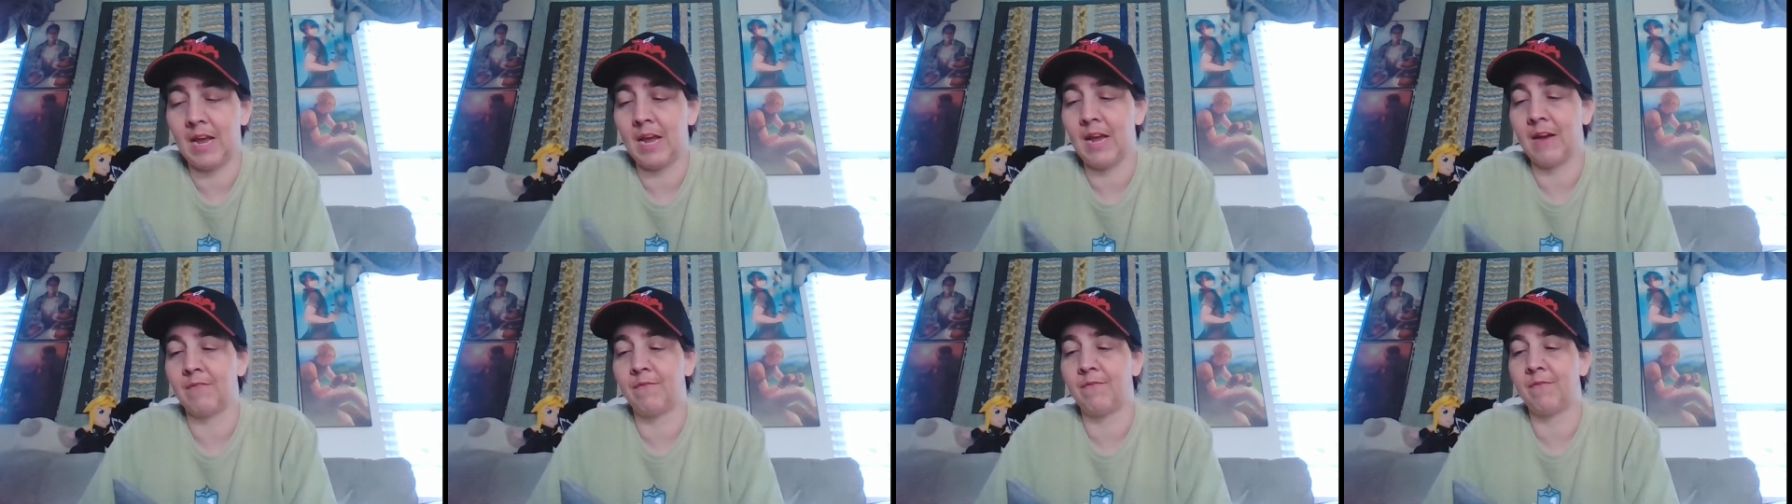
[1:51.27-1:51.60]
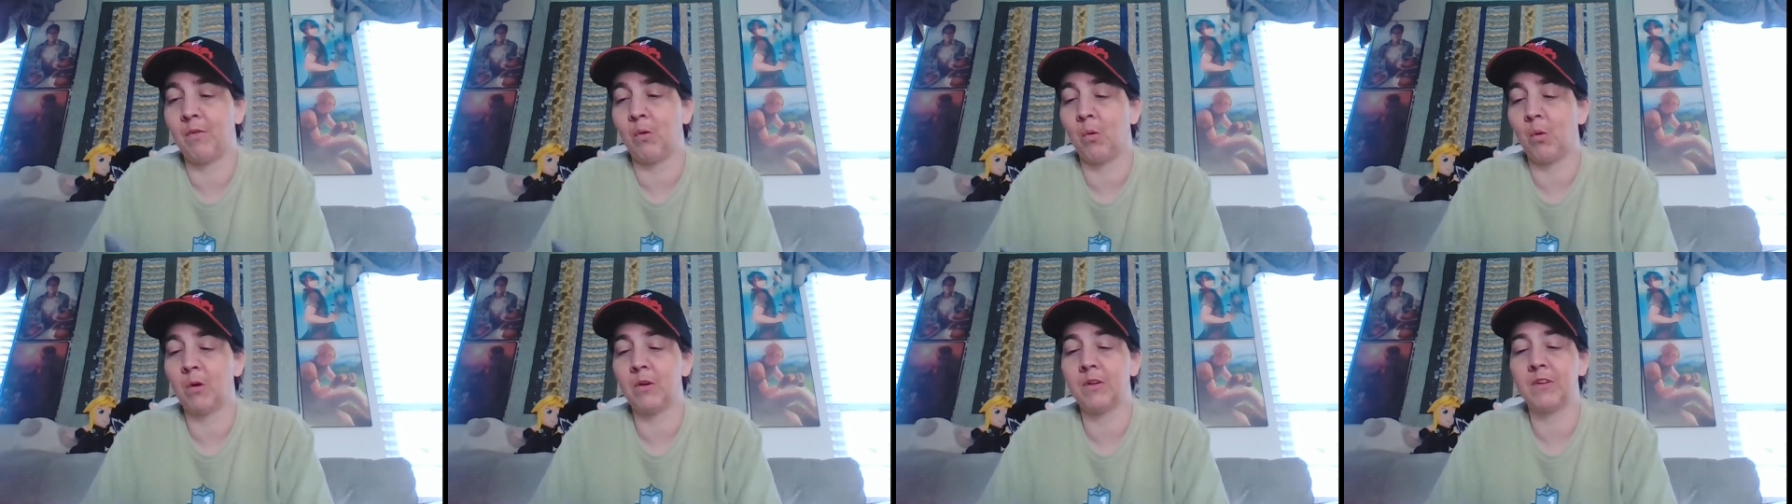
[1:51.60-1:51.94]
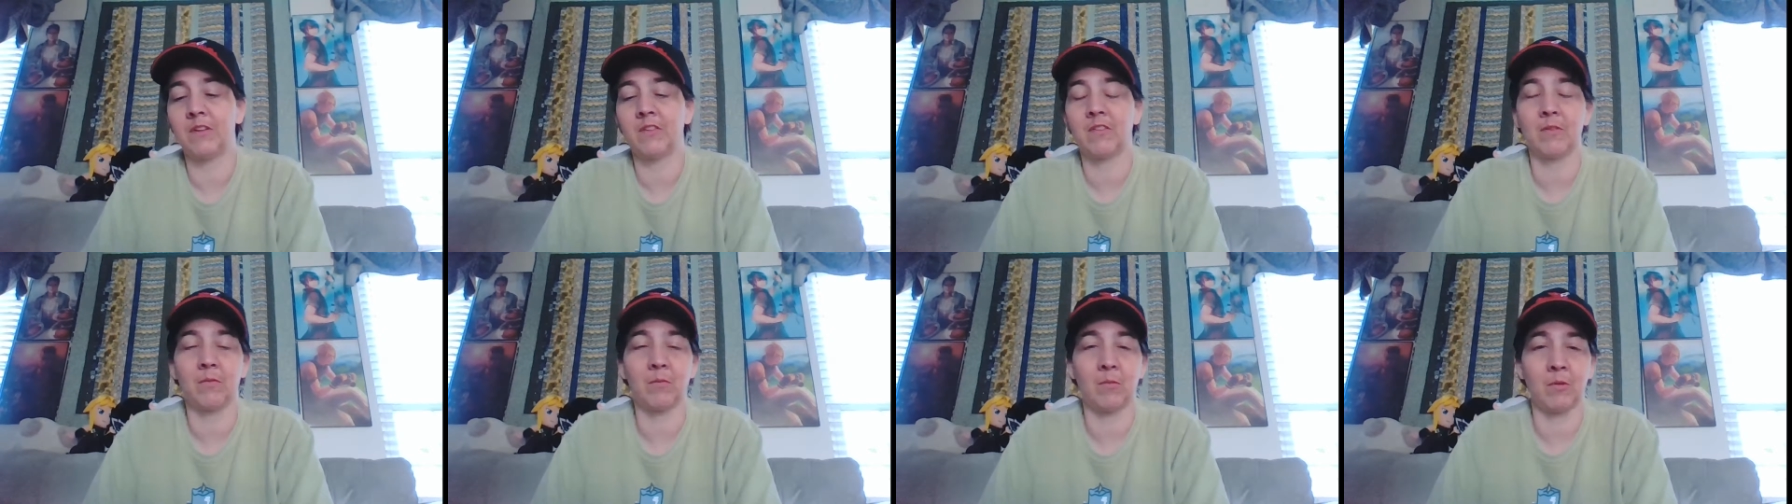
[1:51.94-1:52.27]
have 4
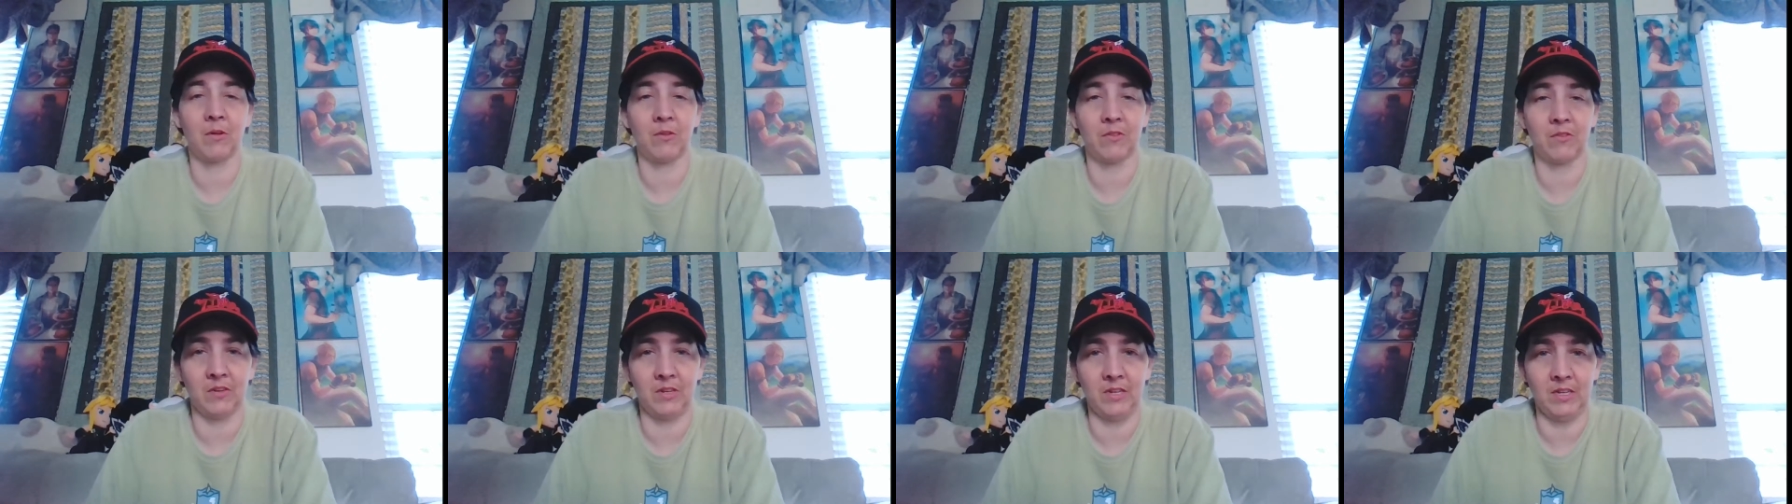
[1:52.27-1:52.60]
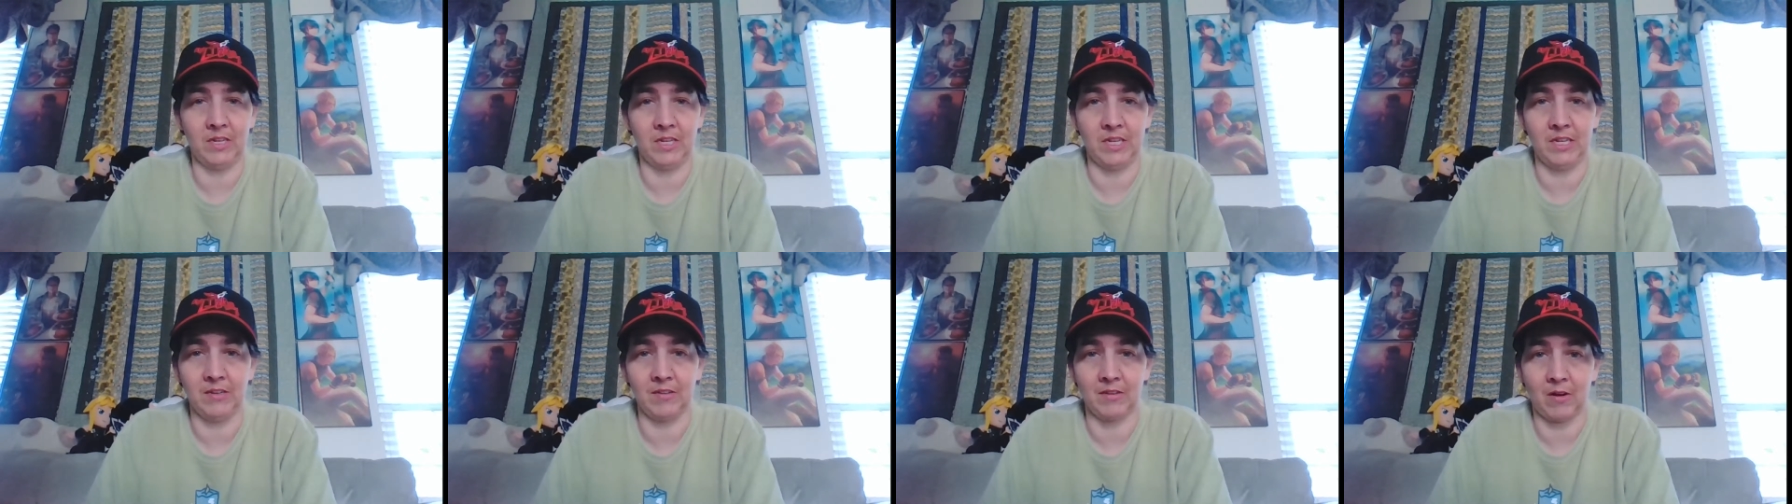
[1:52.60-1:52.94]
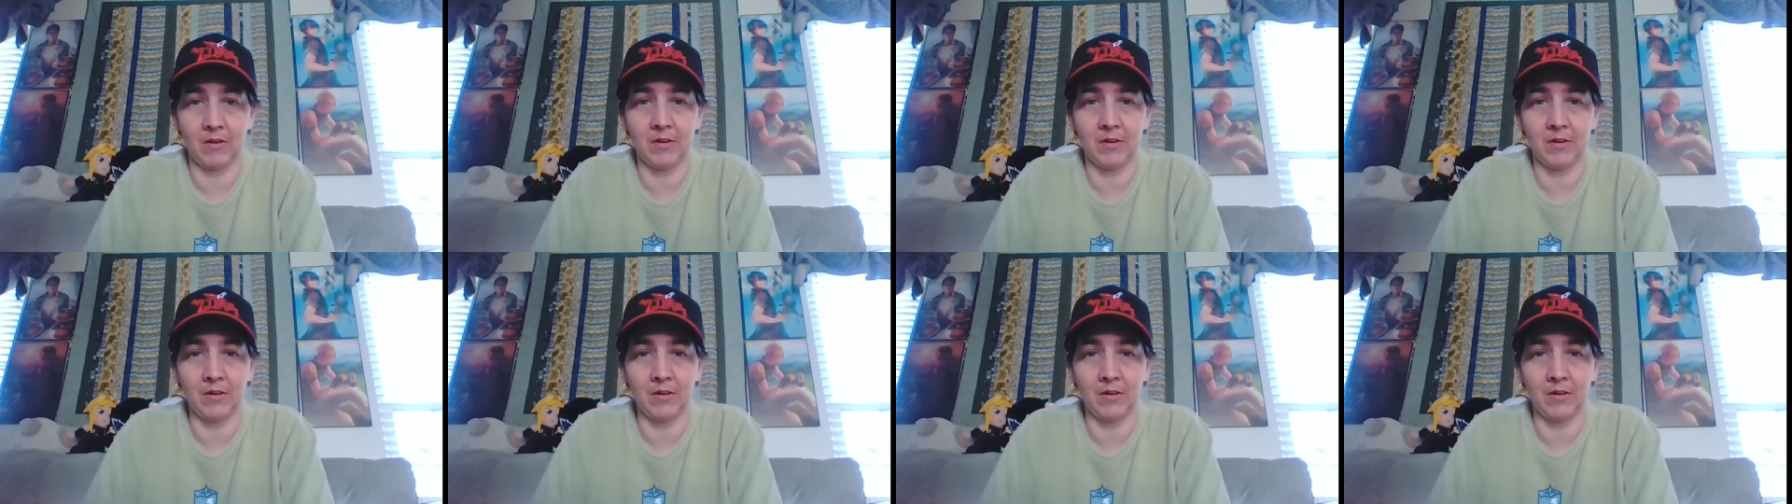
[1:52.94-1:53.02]
Distant World CDs.